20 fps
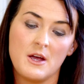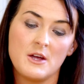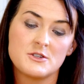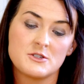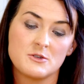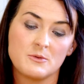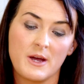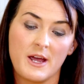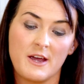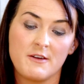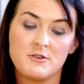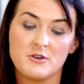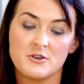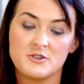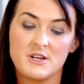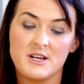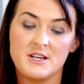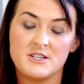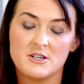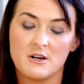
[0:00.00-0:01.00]
So if your
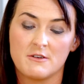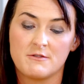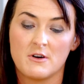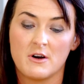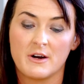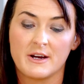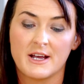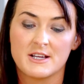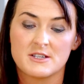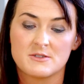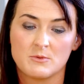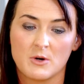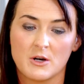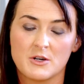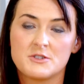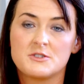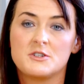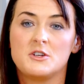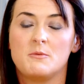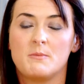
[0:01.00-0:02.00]
eGFR gets
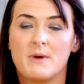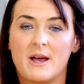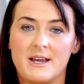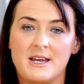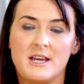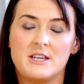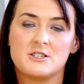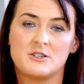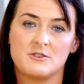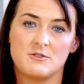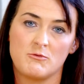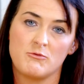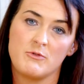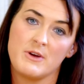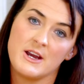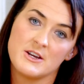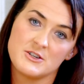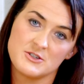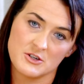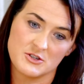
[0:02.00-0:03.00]
worse, you may need to
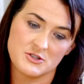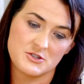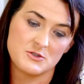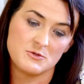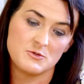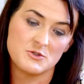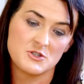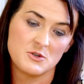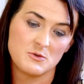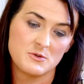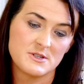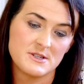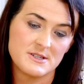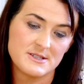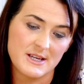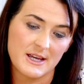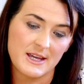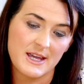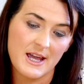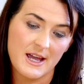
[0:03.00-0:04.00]
readjust those
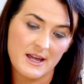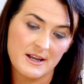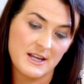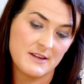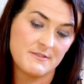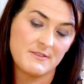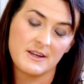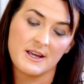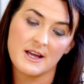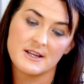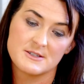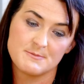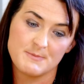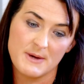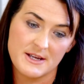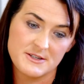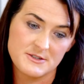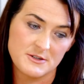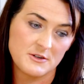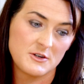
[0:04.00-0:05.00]
doses again. If it gets
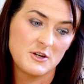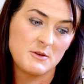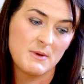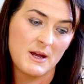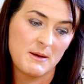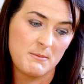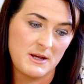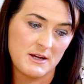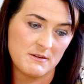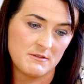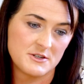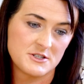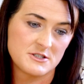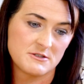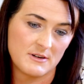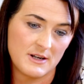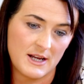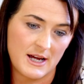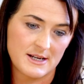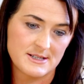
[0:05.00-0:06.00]
better, you may be able to
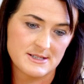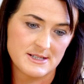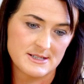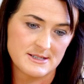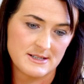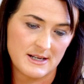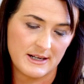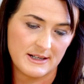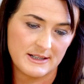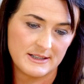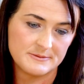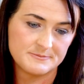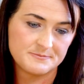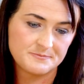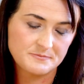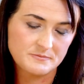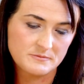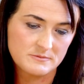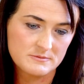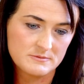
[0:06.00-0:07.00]
relax it slightly.
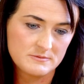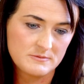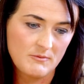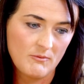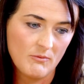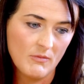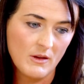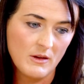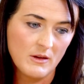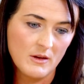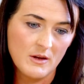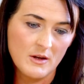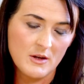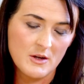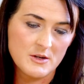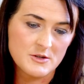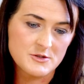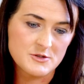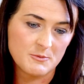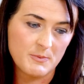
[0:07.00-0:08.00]

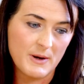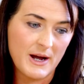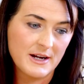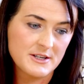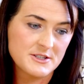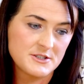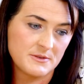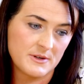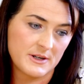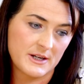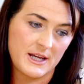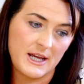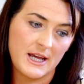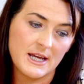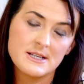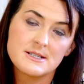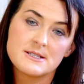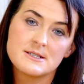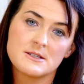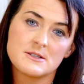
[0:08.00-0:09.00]
So back to our
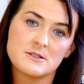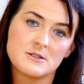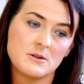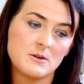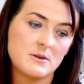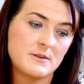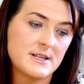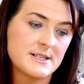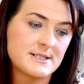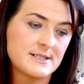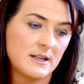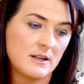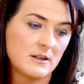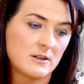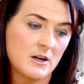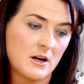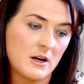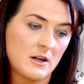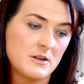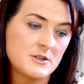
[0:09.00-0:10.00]
case. So this little
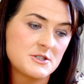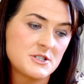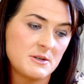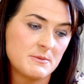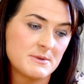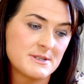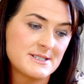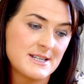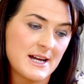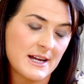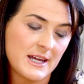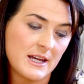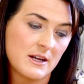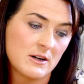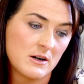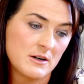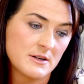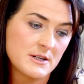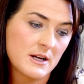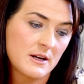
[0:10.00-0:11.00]
girl, she was
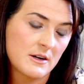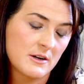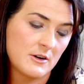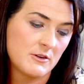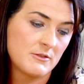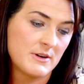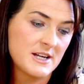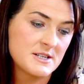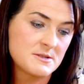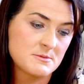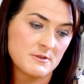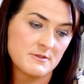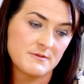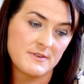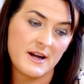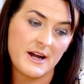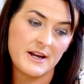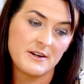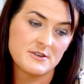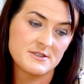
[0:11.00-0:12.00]
tachycardic. Her rests were
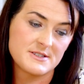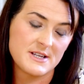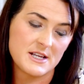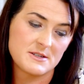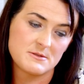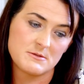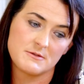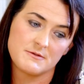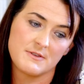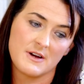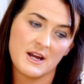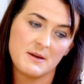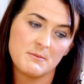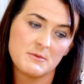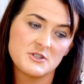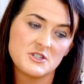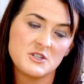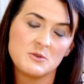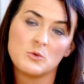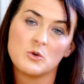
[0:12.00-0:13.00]
fine, her stats were fine,
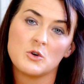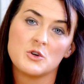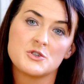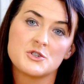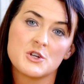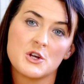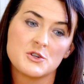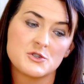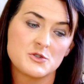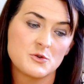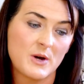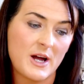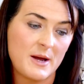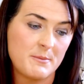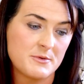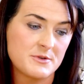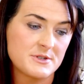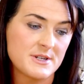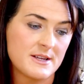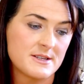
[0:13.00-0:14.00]
but she was also
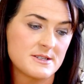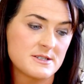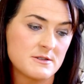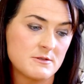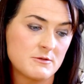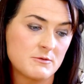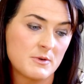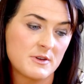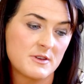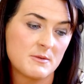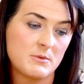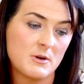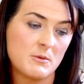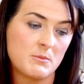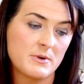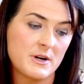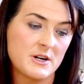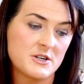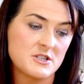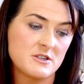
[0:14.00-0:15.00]
hypotensive with a
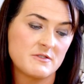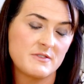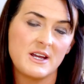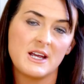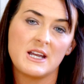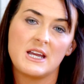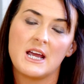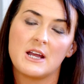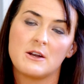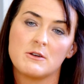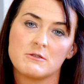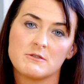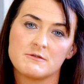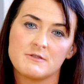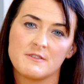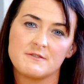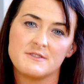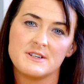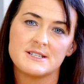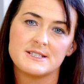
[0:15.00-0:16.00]
blood pressure of
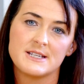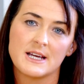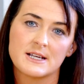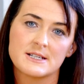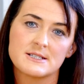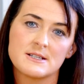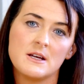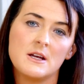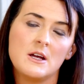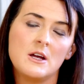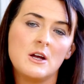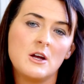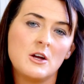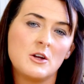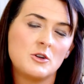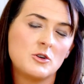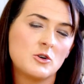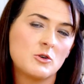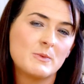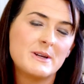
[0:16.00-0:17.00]
88/56.
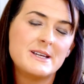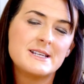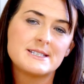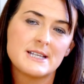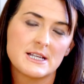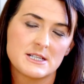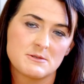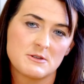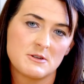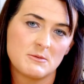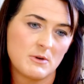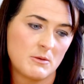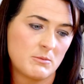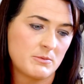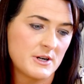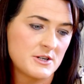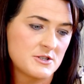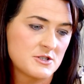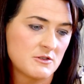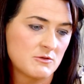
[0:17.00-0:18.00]
Normally sits with a blood
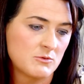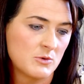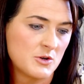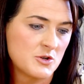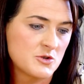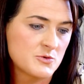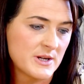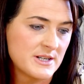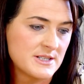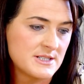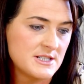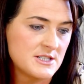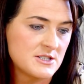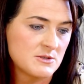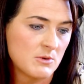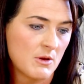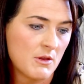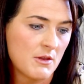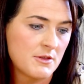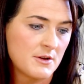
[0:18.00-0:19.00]
pressure of 120 to
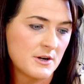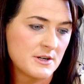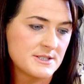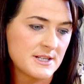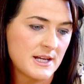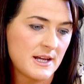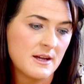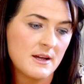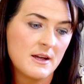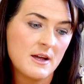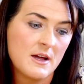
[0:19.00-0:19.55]
130.